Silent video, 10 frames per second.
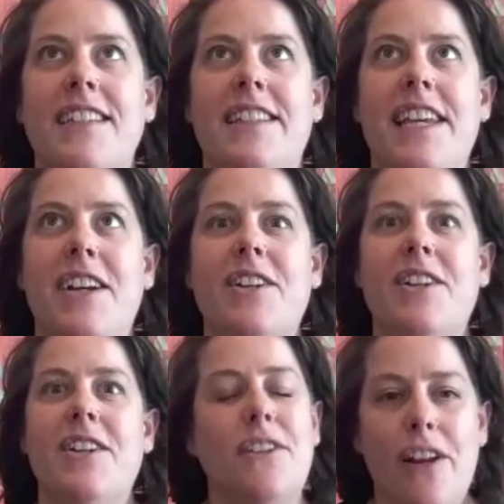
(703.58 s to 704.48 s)
there's
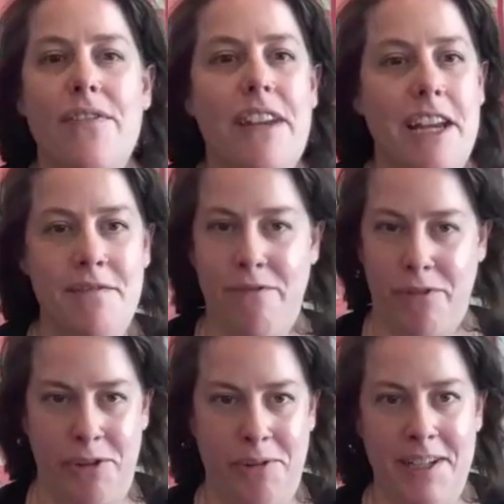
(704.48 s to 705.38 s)
a lot of
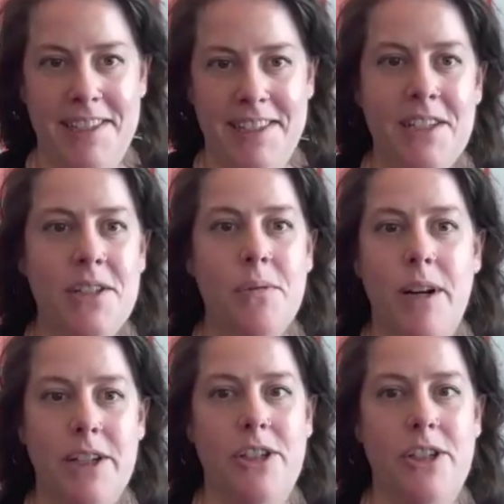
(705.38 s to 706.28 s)
influence into
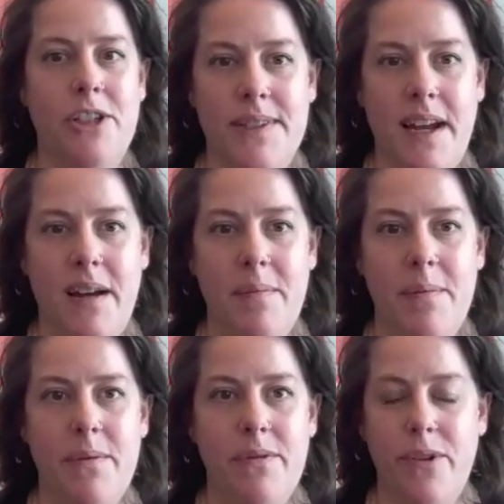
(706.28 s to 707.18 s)
what shows up
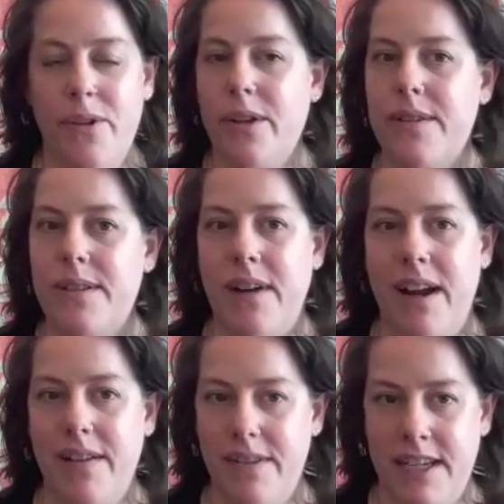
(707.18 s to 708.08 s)
for those
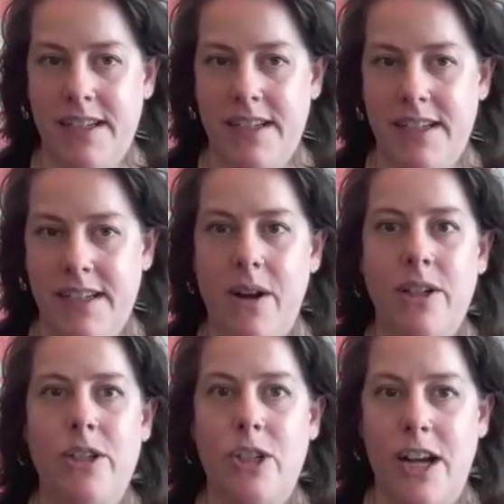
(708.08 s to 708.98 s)
5 things
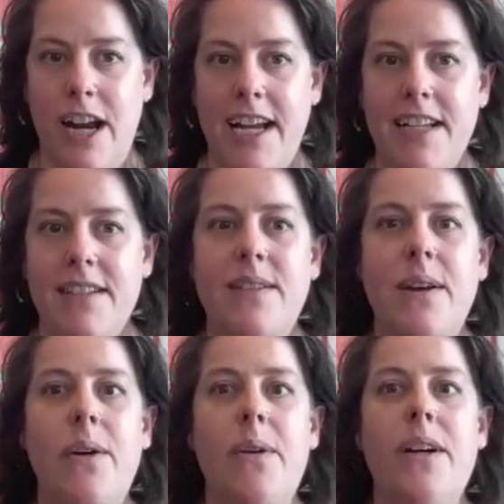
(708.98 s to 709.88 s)
on a tray.
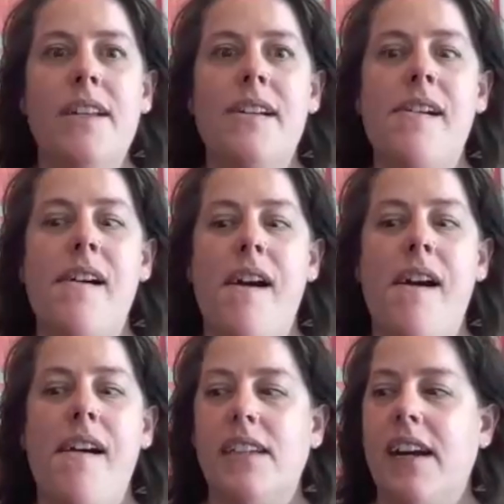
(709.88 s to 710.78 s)
So,
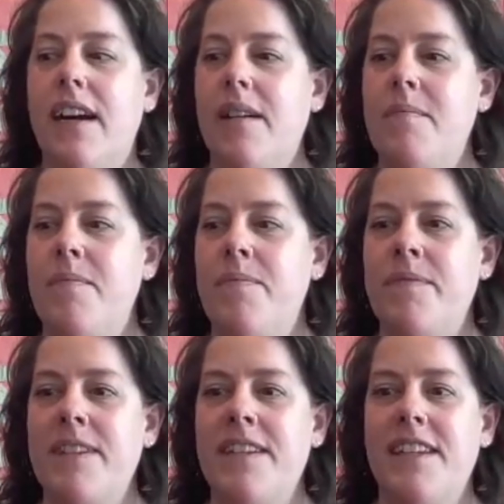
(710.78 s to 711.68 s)
um,
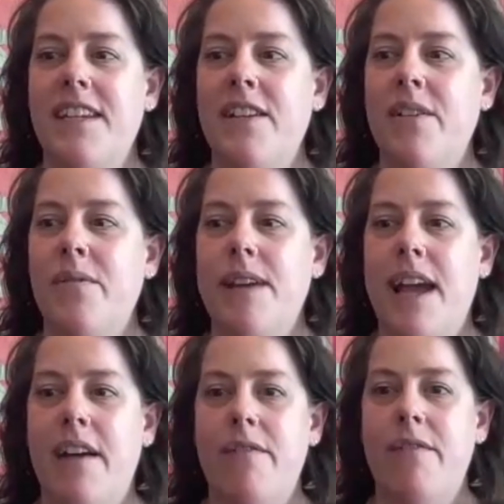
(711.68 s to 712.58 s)
we
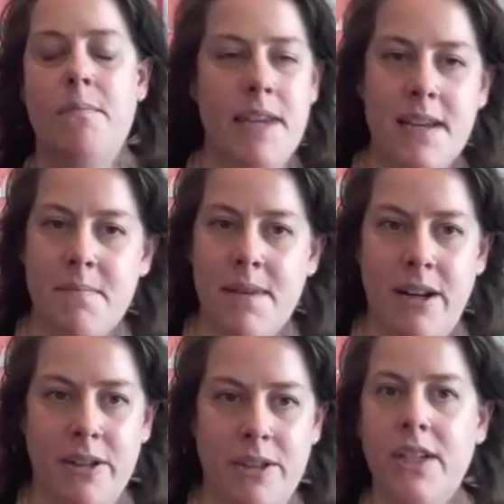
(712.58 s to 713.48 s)
have
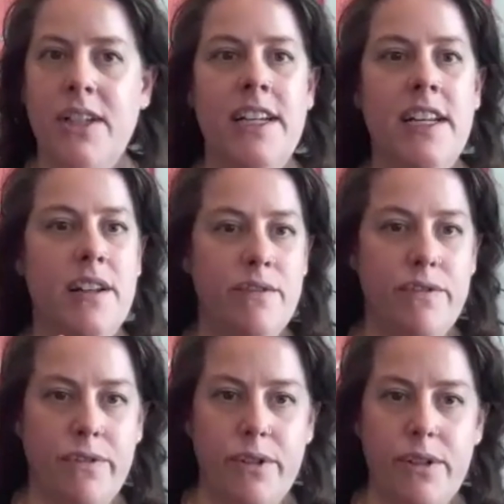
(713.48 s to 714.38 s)
meat alternative,
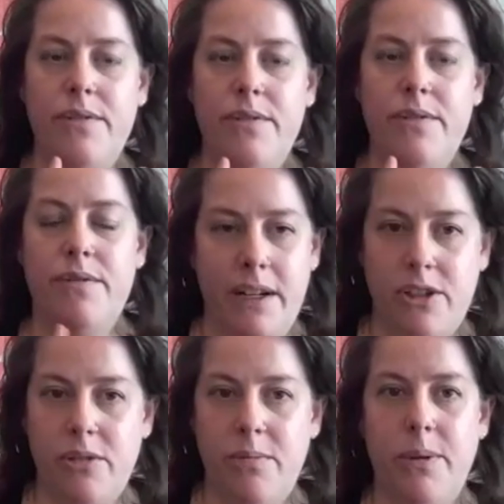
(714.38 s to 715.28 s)
fruit,
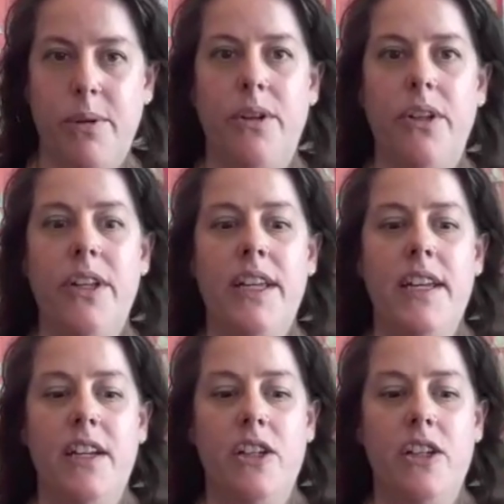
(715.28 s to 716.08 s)
vegetable,